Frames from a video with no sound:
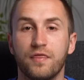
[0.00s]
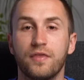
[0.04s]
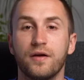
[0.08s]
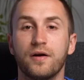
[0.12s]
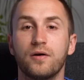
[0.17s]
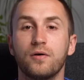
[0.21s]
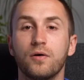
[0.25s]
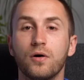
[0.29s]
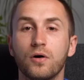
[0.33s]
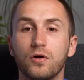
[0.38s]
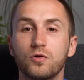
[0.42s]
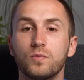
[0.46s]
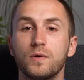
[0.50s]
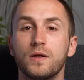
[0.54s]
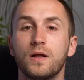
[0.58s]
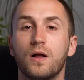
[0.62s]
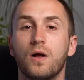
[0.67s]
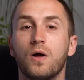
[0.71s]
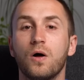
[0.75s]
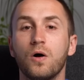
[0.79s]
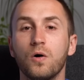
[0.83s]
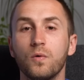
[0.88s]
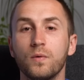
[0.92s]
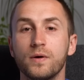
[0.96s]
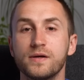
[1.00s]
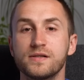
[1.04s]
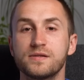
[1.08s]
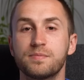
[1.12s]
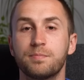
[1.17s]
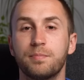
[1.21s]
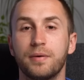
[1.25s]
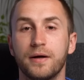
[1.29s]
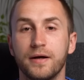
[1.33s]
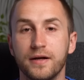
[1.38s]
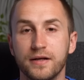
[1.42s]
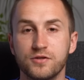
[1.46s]
the rod will always
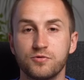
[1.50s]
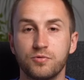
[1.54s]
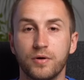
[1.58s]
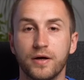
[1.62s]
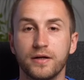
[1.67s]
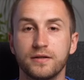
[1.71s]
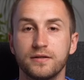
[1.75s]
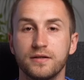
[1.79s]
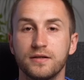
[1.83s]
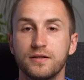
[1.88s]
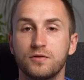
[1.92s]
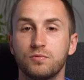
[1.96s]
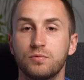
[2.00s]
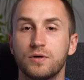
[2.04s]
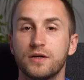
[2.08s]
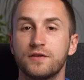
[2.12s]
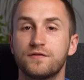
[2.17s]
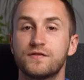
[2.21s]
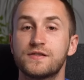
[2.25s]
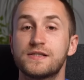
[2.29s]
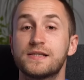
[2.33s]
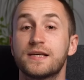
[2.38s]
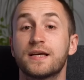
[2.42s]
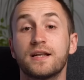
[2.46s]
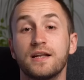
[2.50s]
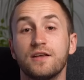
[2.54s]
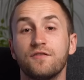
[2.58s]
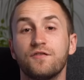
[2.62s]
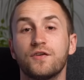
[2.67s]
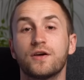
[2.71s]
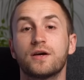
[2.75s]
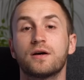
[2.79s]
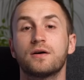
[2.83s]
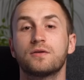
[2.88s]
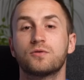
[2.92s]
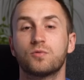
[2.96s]
penetrate it with
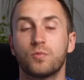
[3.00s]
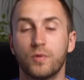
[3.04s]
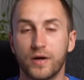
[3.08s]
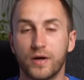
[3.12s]
significant